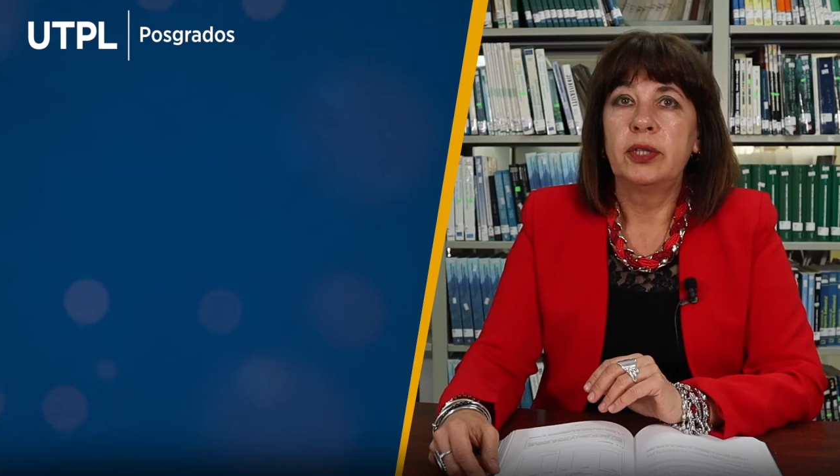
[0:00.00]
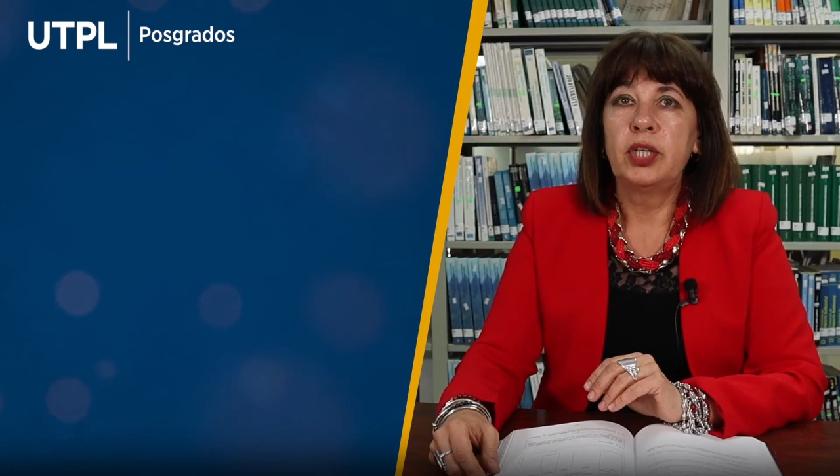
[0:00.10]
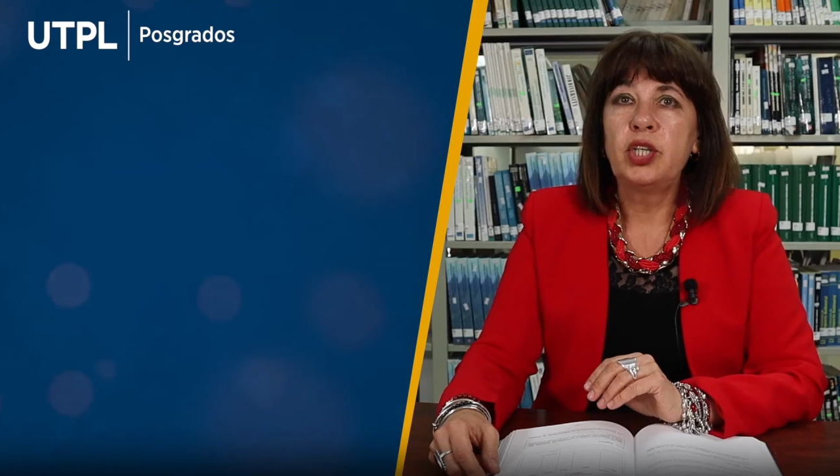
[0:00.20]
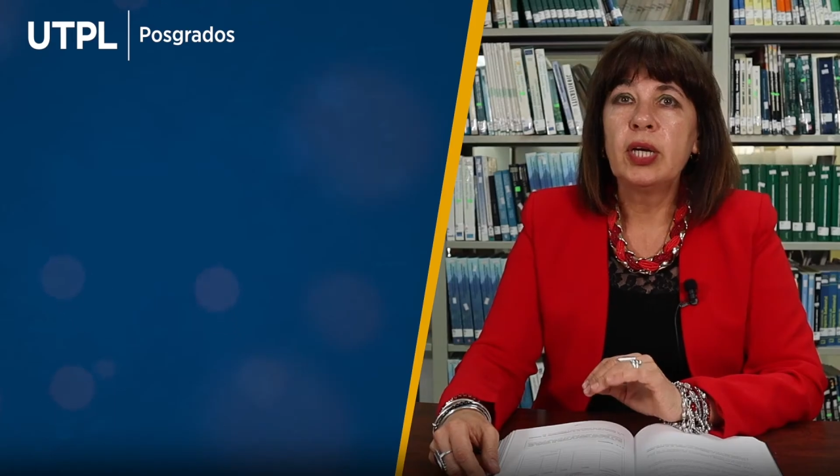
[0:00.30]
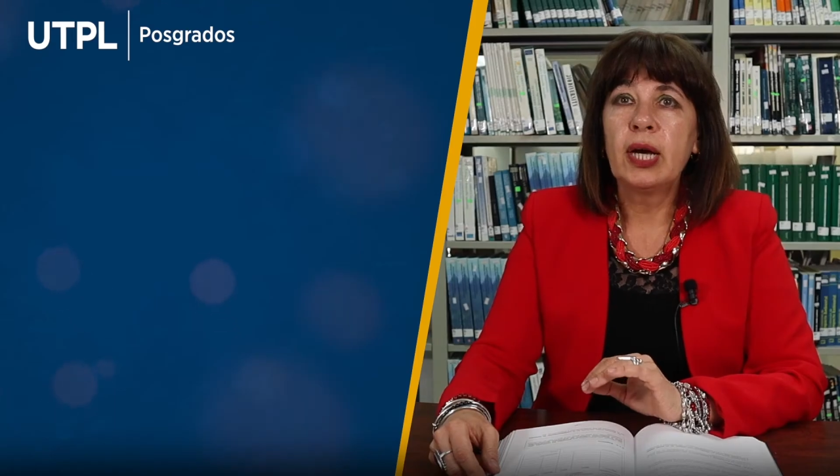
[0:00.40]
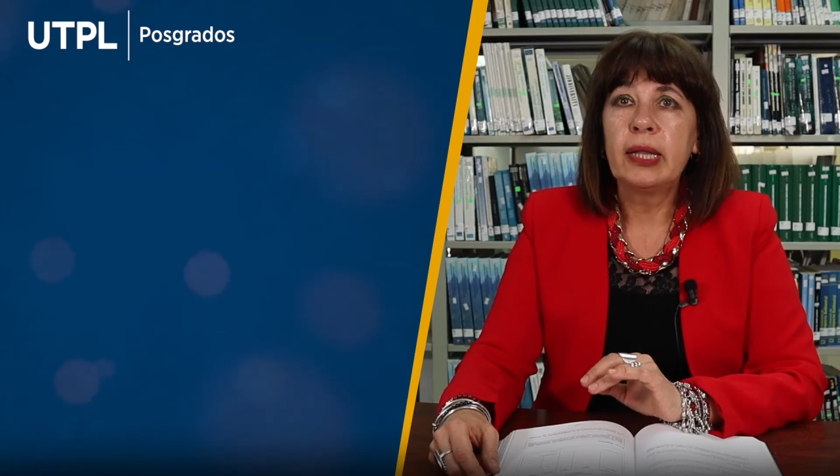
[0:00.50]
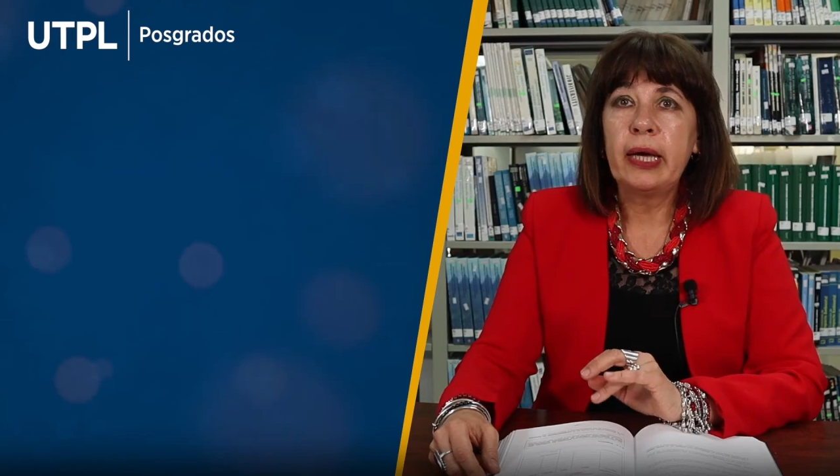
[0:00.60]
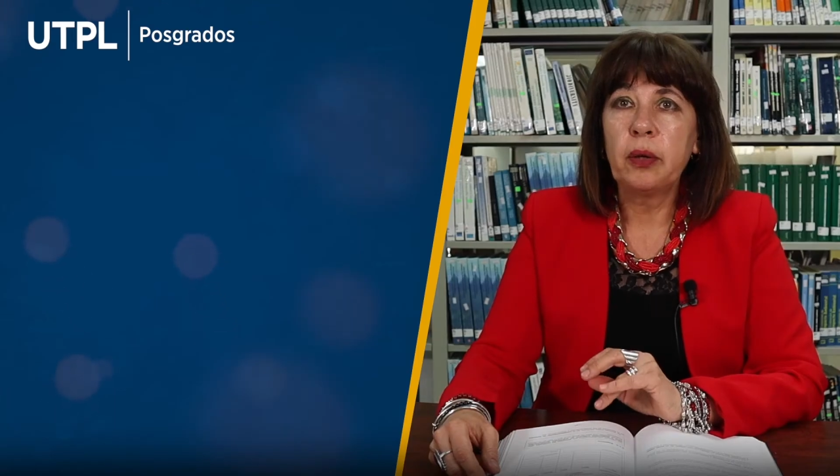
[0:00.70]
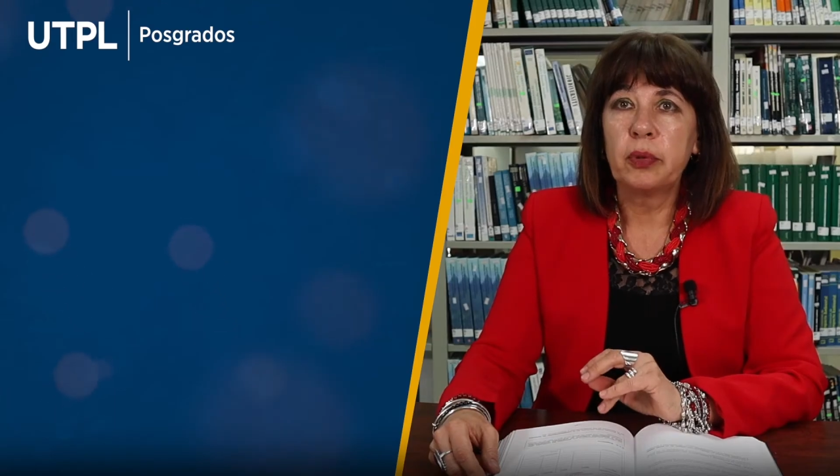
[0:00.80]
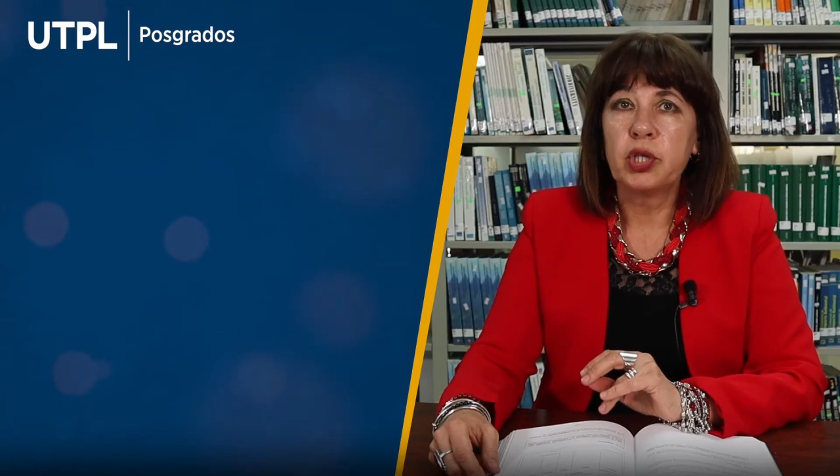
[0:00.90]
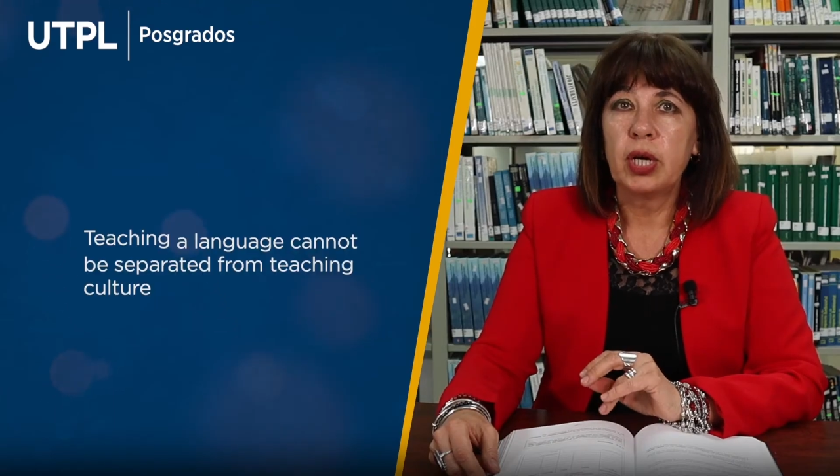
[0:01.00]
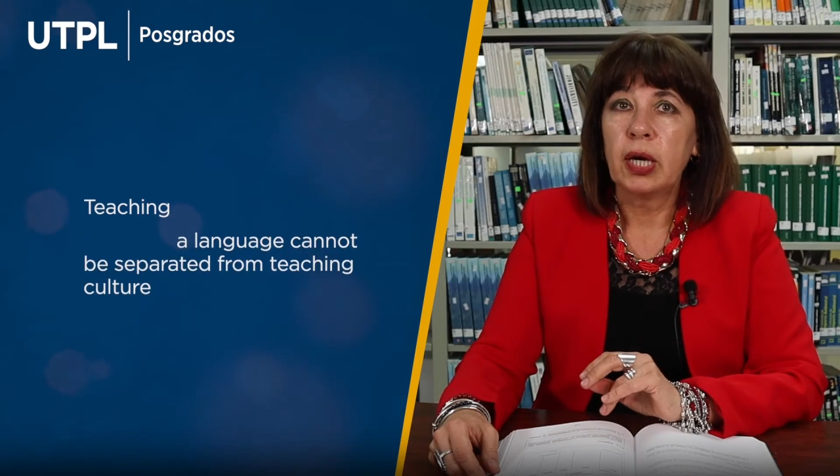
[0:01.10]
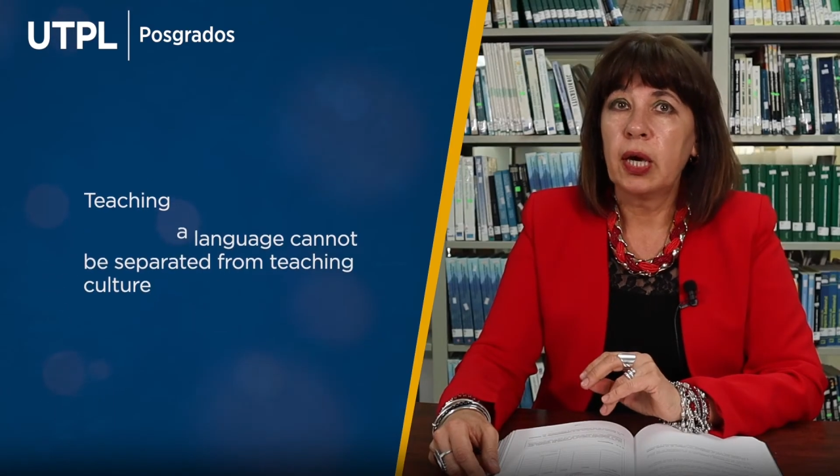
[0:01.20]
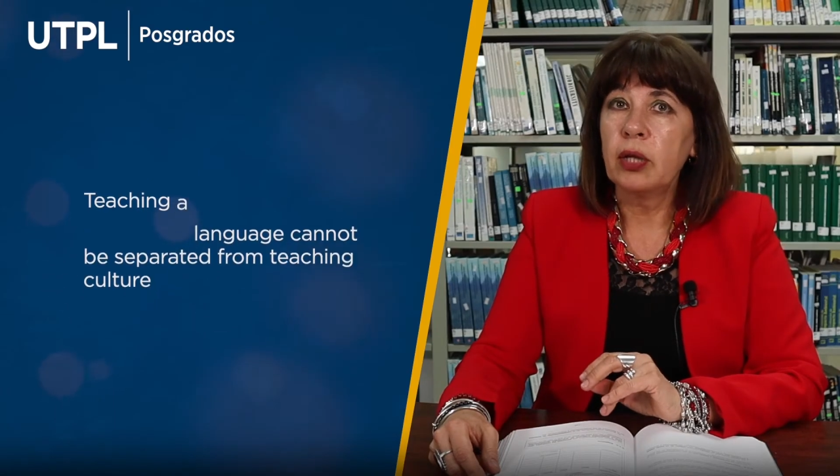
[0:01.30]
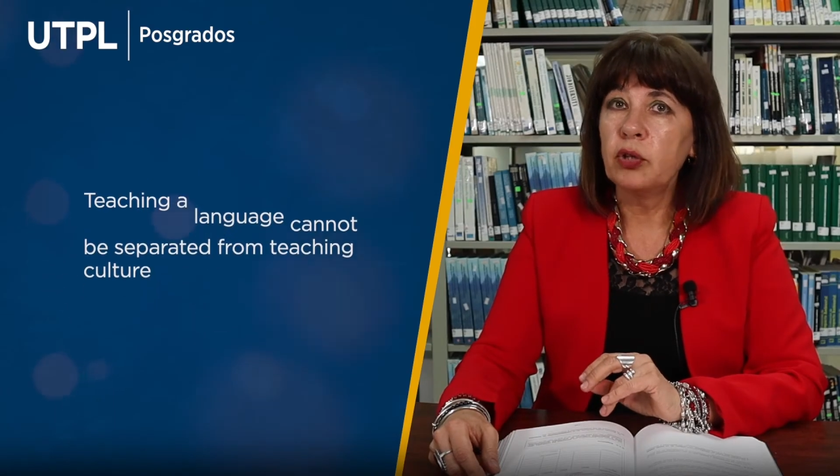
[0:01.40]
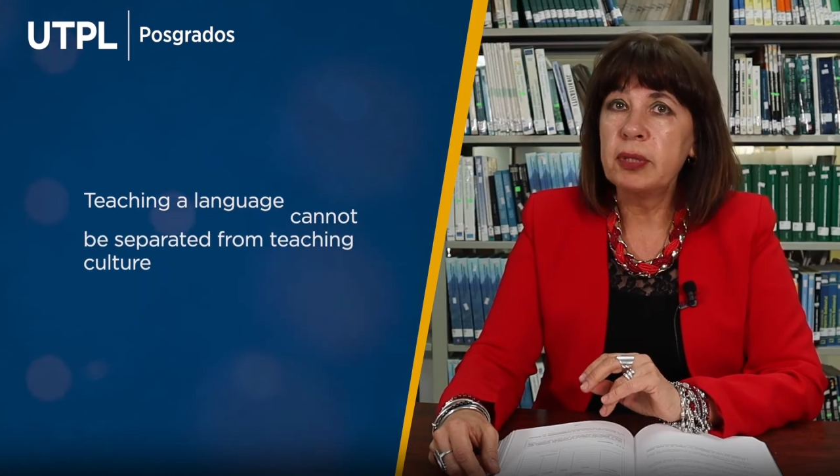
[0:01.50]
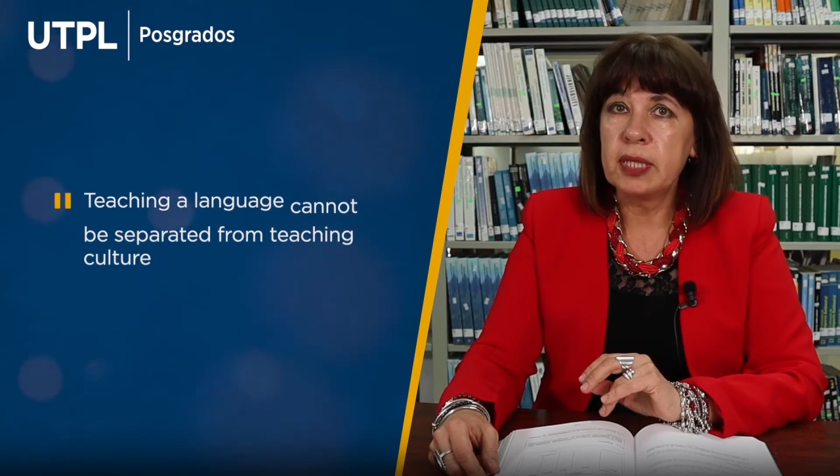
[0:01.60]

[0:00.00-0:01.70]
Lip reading: Teaching a language cannot be